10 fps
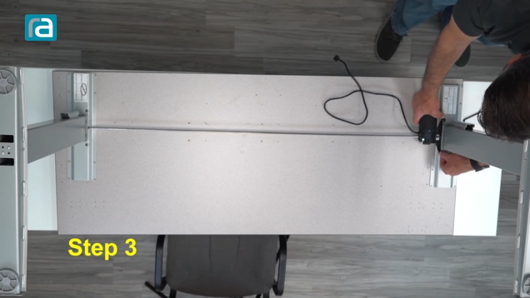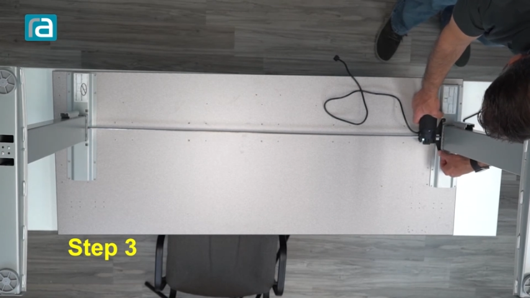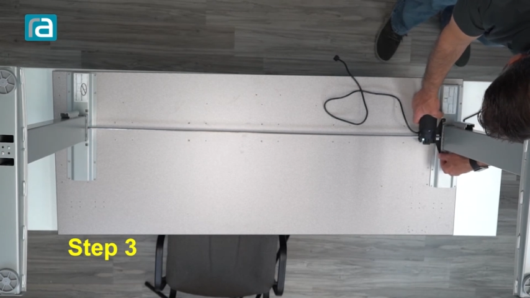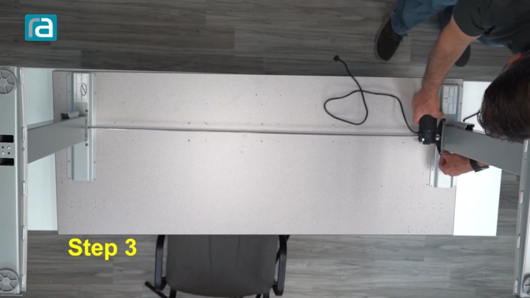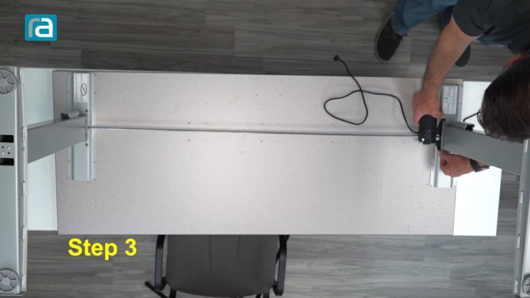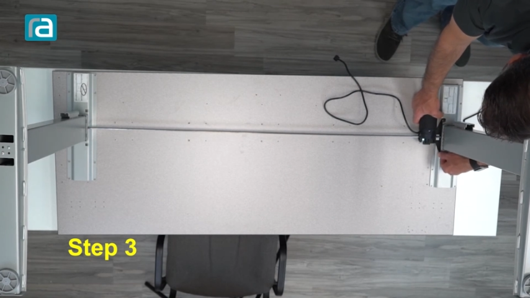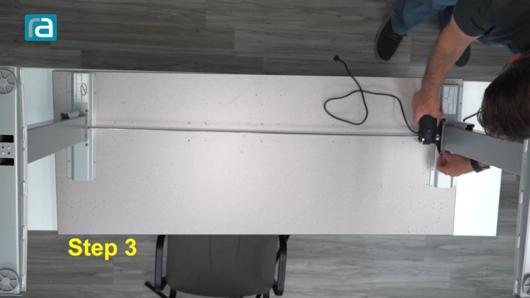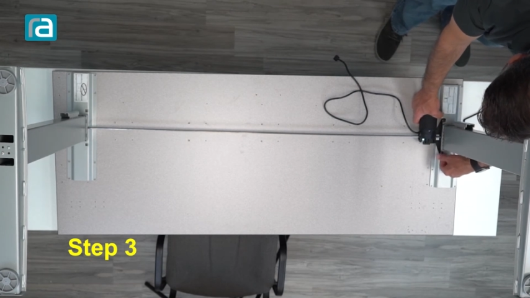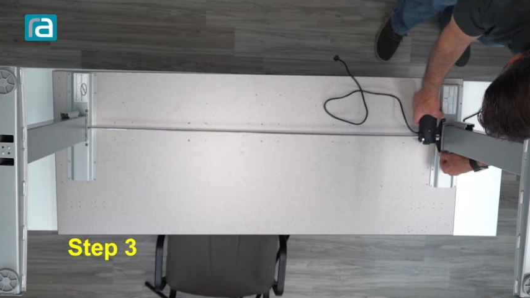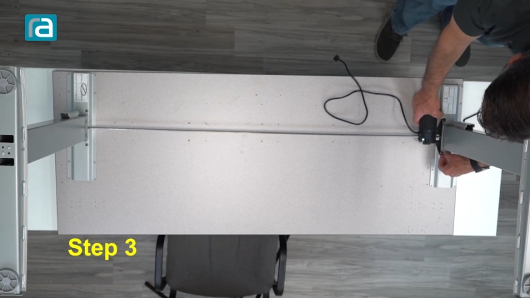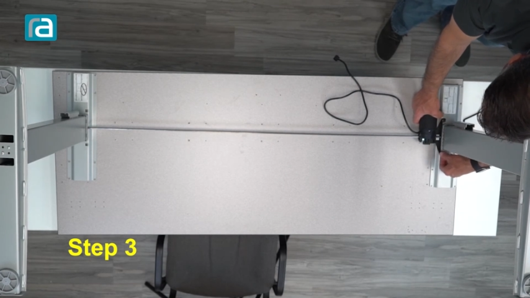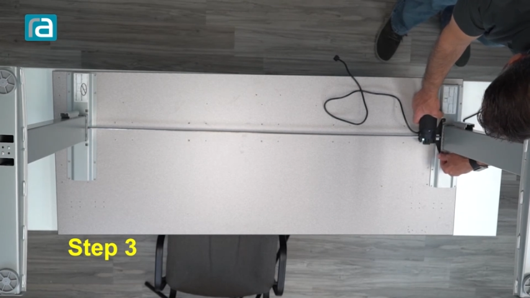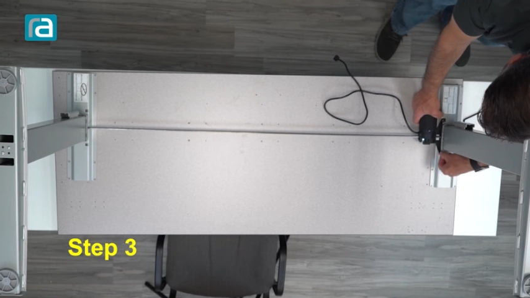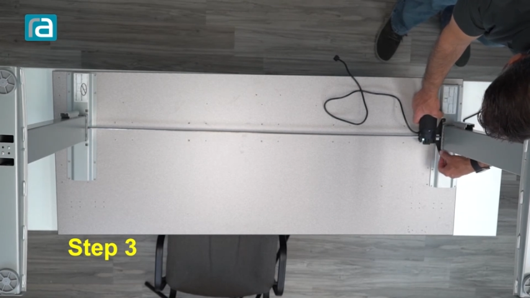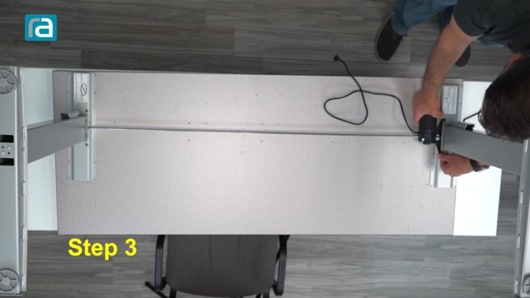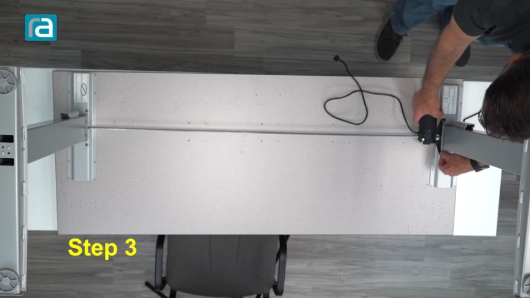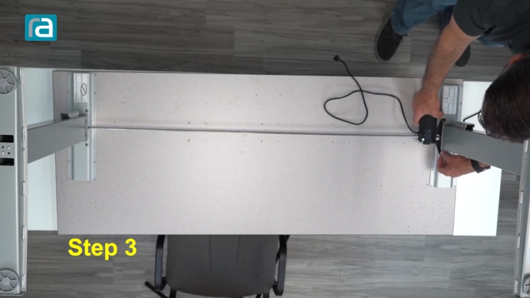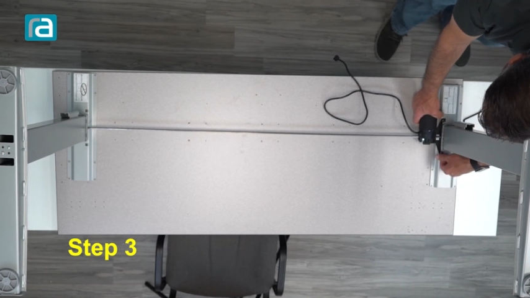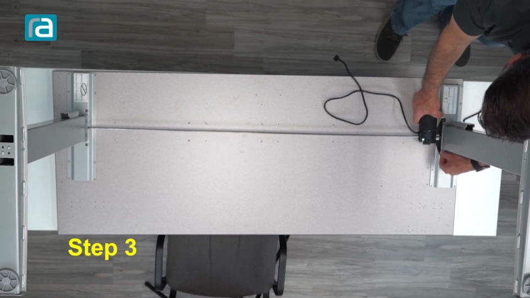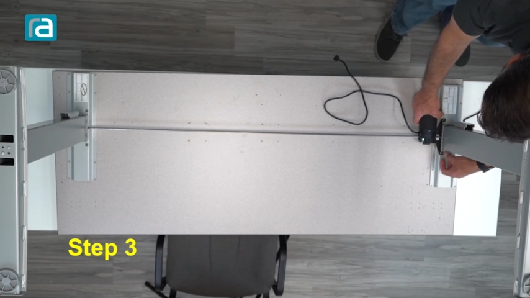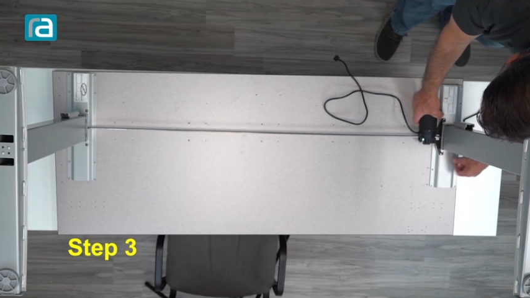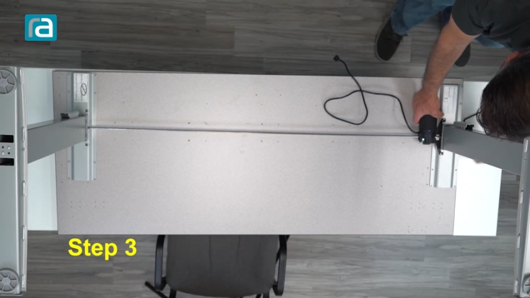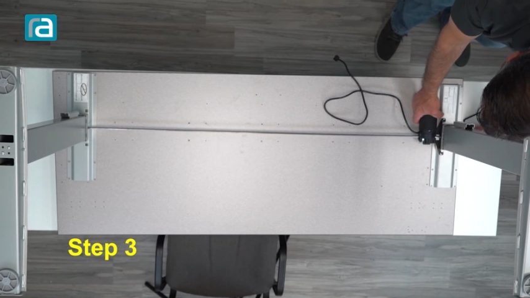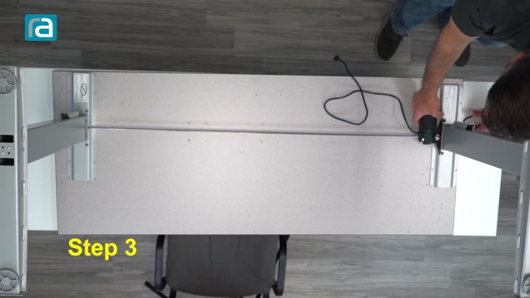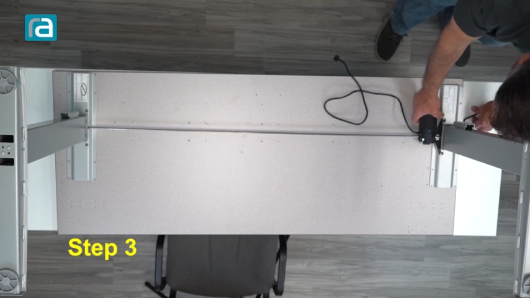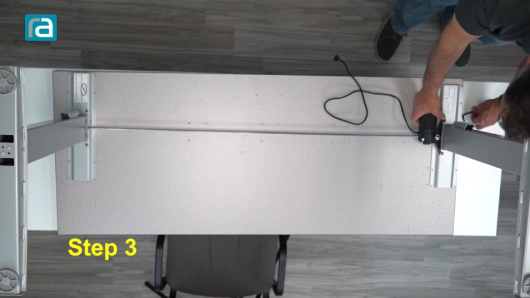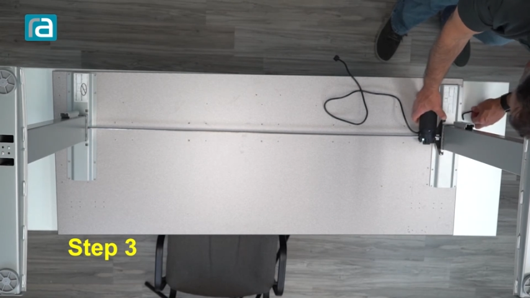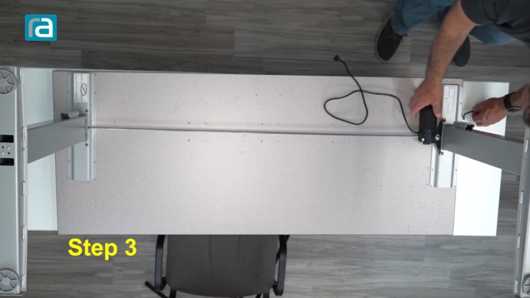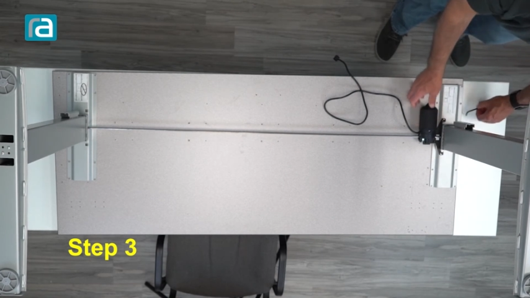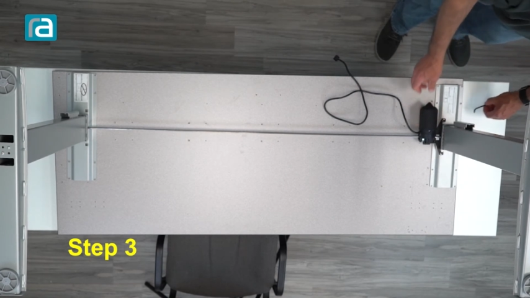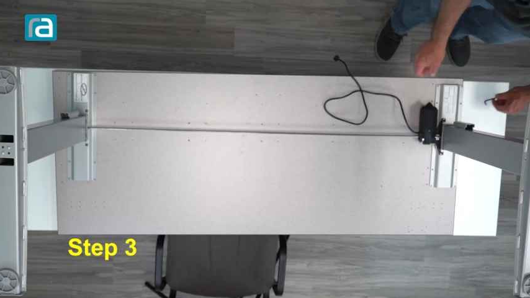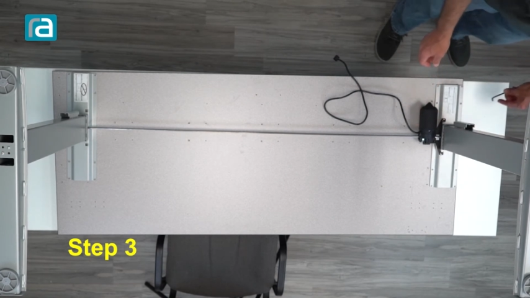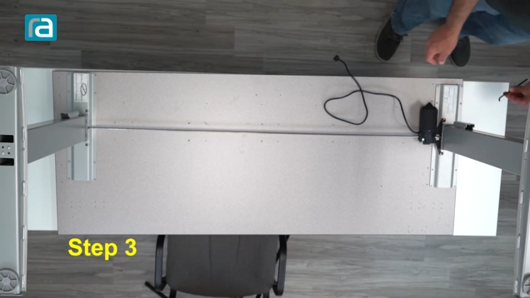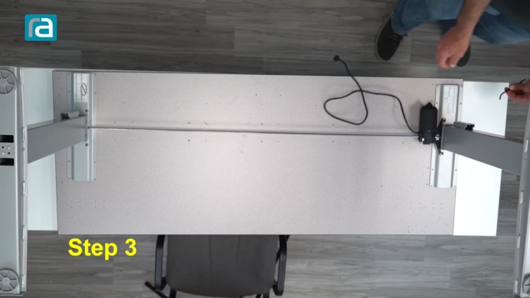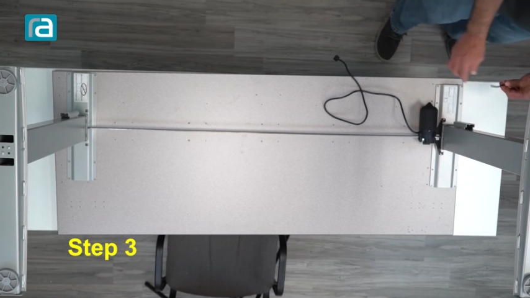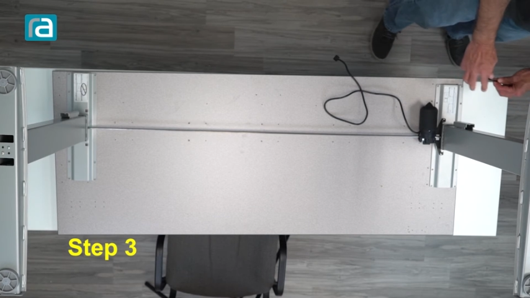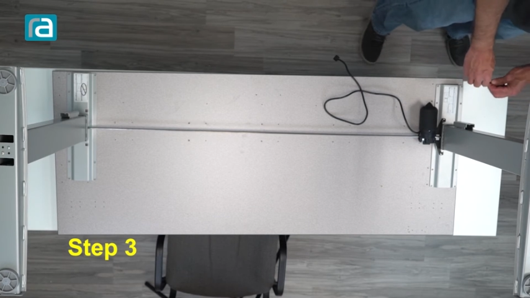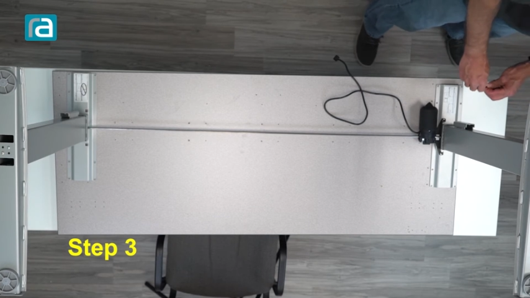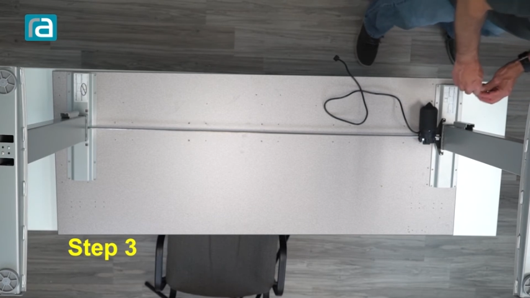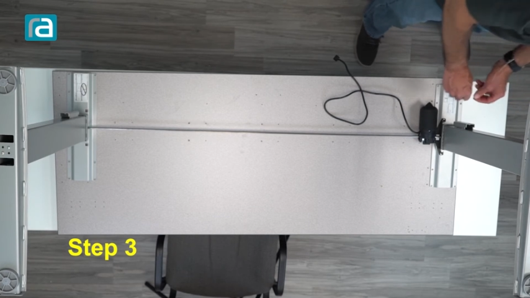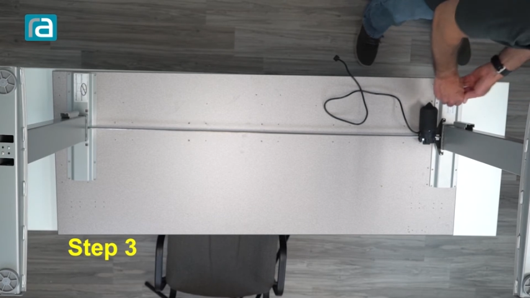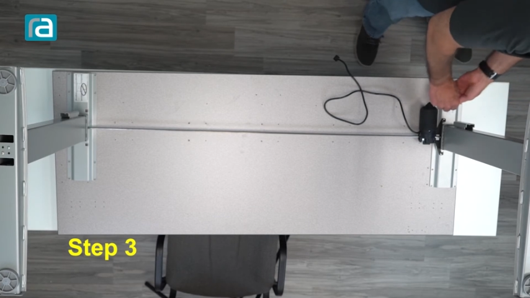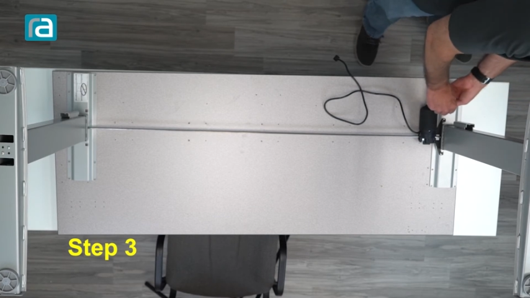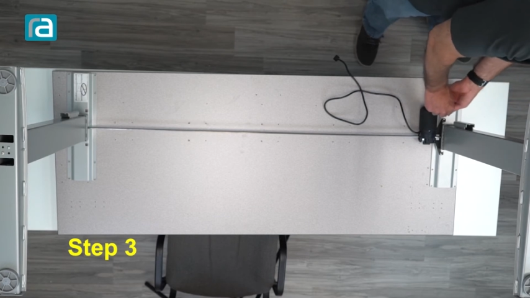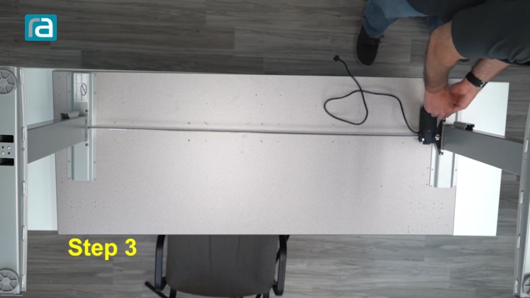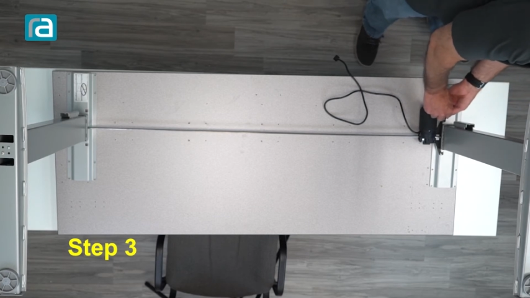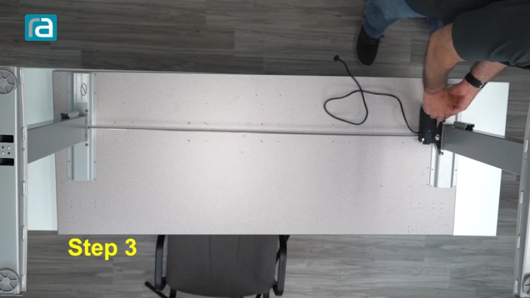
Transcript: (no speaker visible)